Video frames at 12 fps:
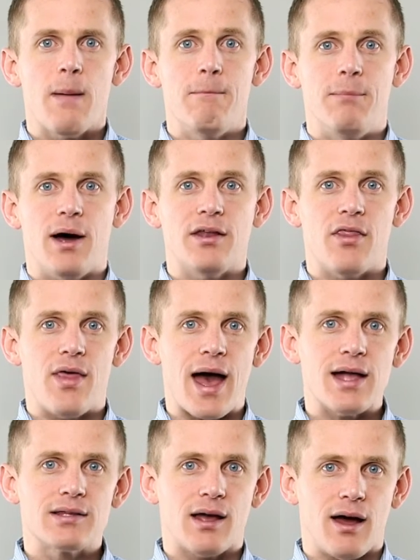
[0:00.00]
But
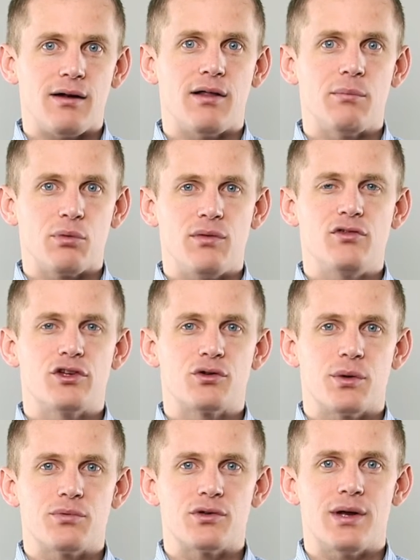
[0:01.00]
that title and brief
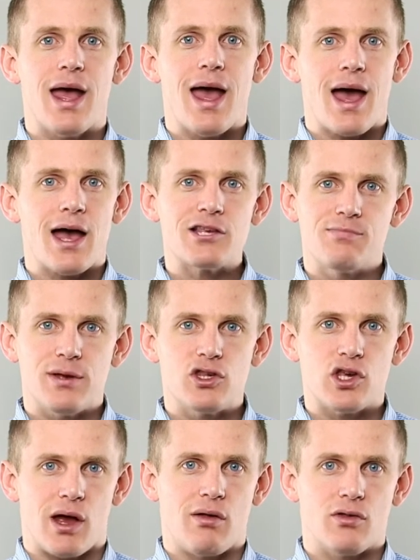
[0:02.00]
description has been
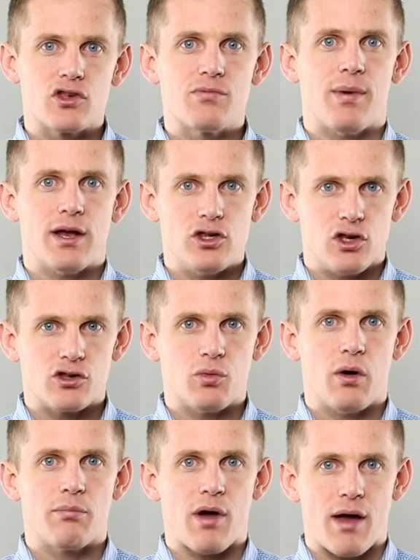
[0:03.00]
challenged by Just
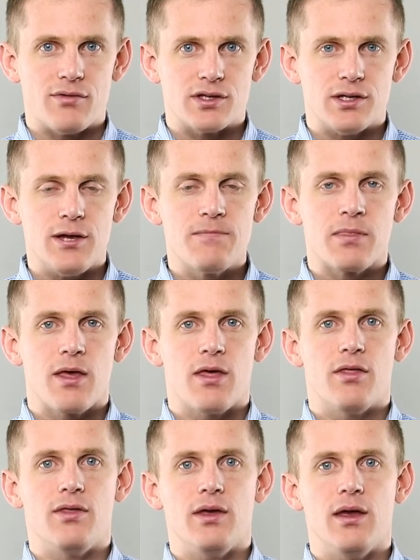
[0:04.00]
Want Privacy,
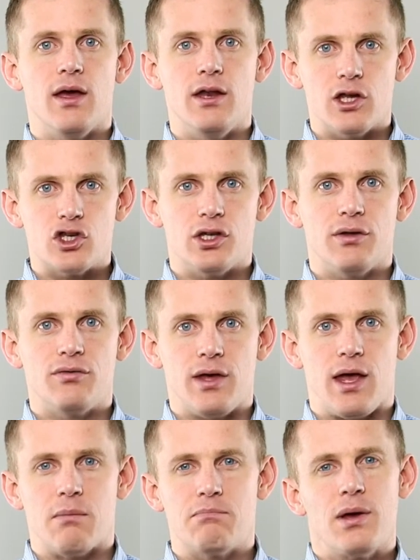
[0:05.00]
the initiative
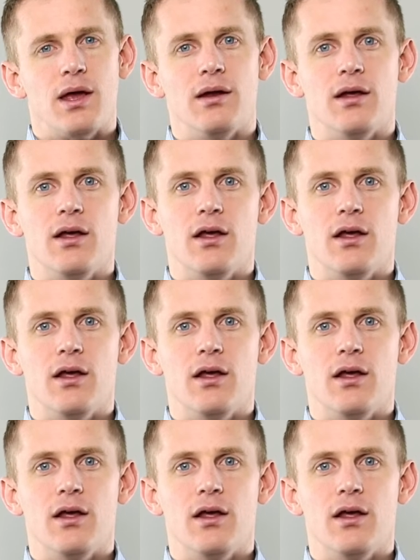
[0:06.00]
campaign.